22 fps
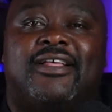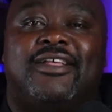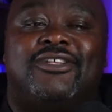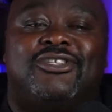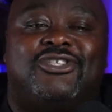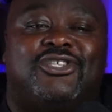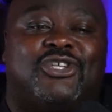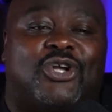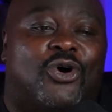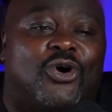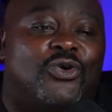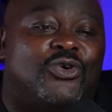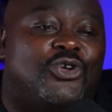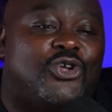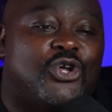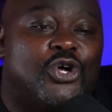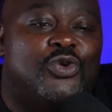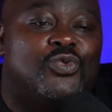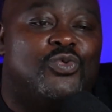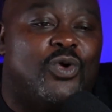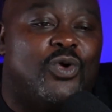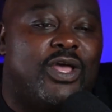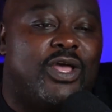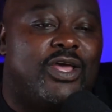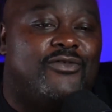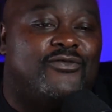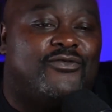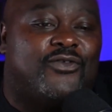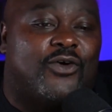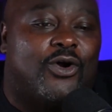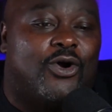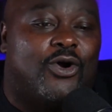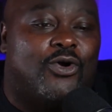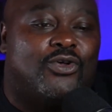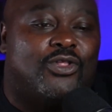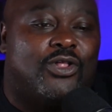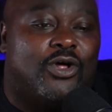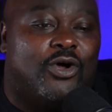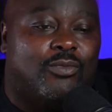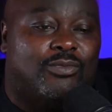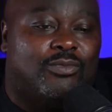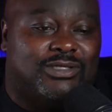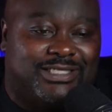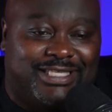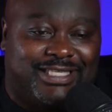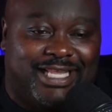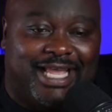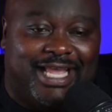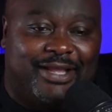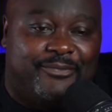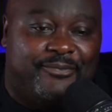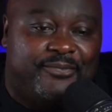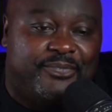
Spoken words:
So good win for Oklahoma State.